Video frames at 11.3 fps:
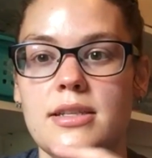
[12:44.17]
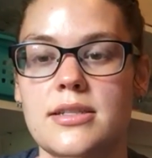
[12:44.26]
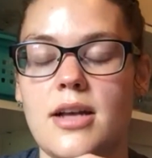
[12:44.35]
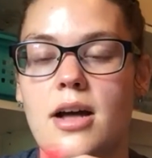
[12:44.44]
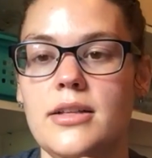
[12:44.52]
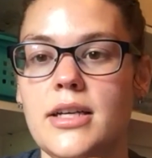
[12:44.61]

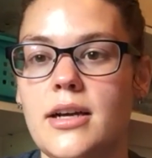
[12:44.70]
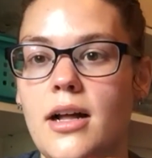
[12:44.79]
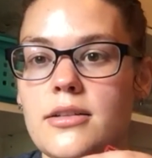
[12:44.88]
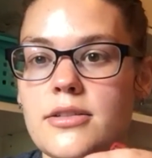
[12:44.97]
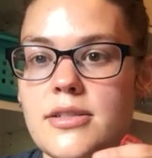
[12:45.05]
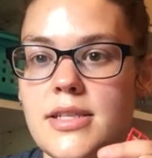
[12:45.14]
solid
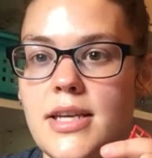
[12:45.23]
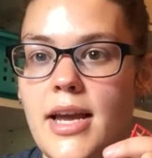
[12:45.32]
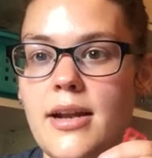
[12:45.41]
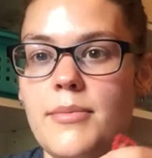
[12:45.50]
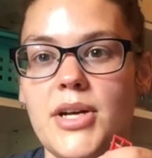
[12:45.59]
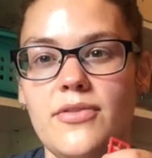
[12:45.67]
colors
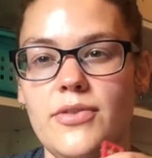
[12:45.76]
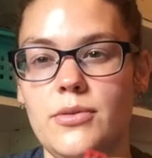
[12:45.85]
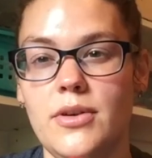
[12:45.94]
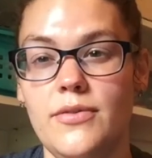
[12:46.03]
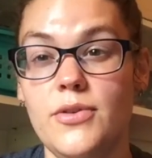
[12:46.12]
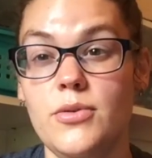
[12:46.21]
again about
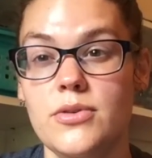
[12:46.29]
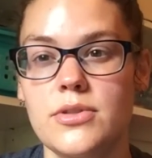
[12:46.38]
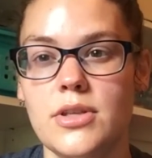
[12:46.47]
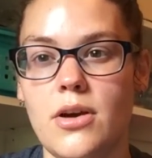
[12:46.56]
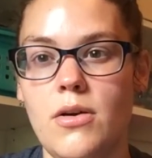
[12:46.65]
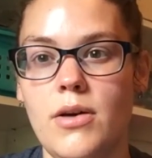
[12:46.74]
a few years ago,